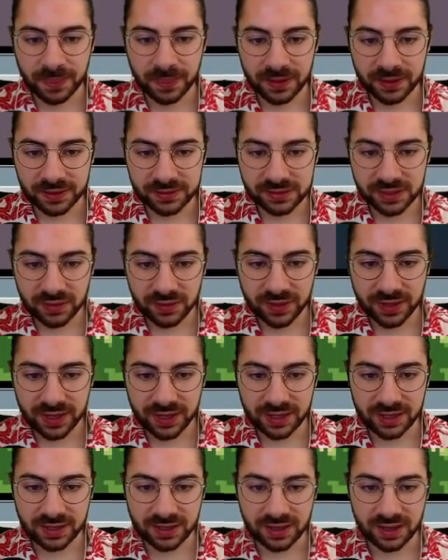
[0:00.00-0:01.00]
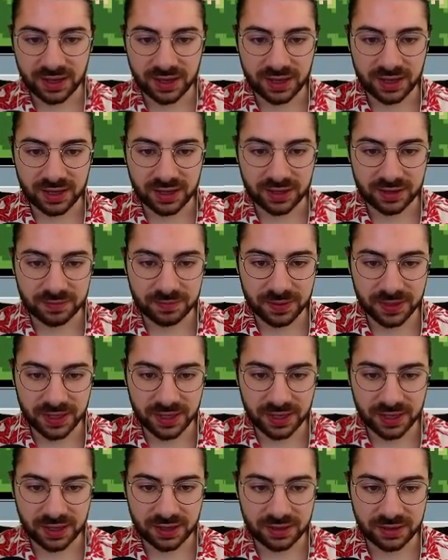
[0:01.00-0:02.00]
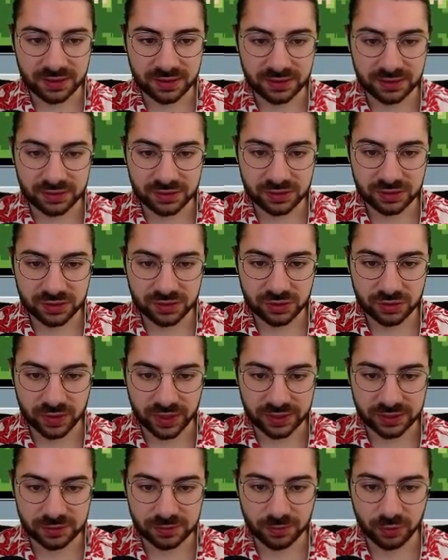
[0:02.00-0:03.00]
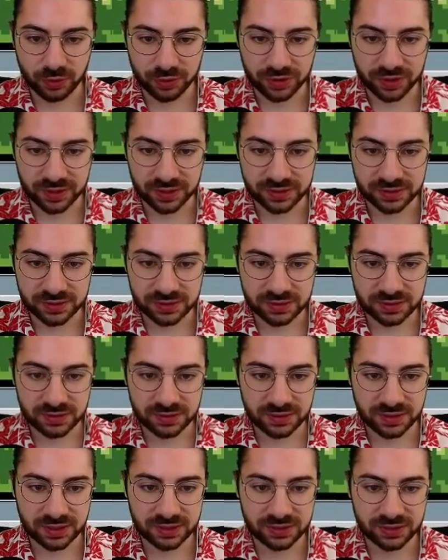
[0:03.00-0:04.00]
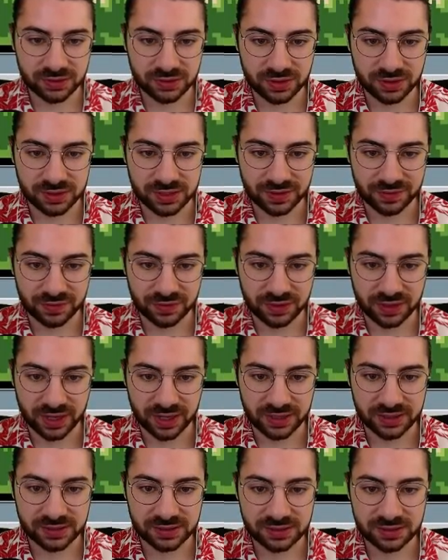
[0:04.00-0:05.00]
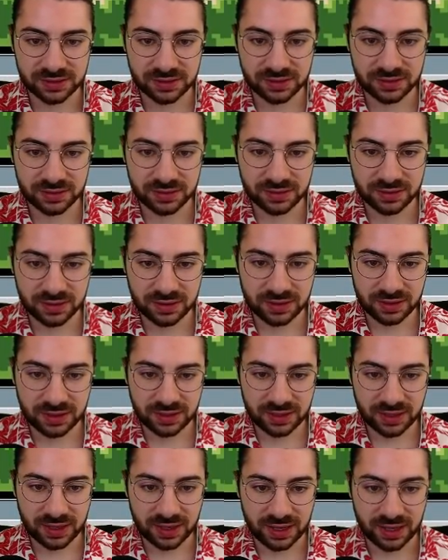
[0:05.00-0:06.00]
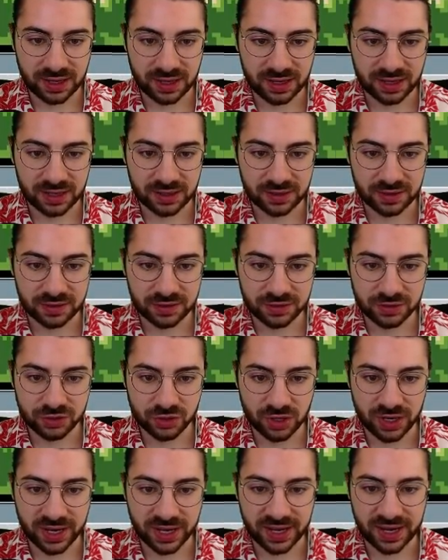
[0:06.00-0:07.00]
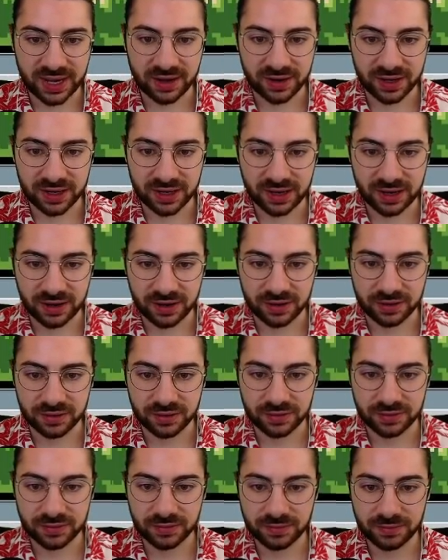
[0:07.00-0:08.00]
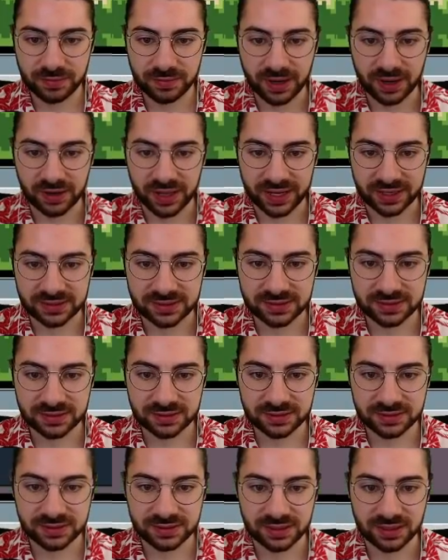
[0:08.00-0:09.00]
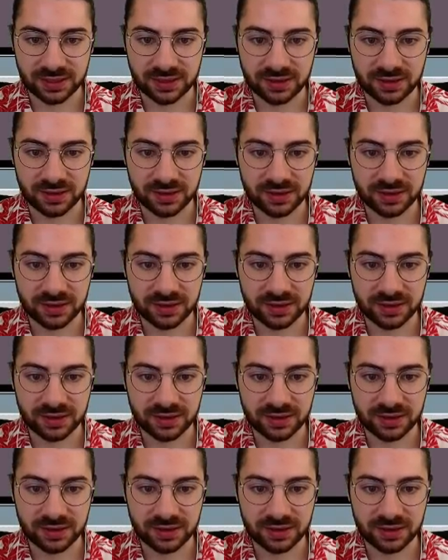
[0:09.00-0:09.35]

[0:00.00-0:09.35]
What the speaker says: Let's go ahead and begin to export this into the different layers and try it out in our parallax scene.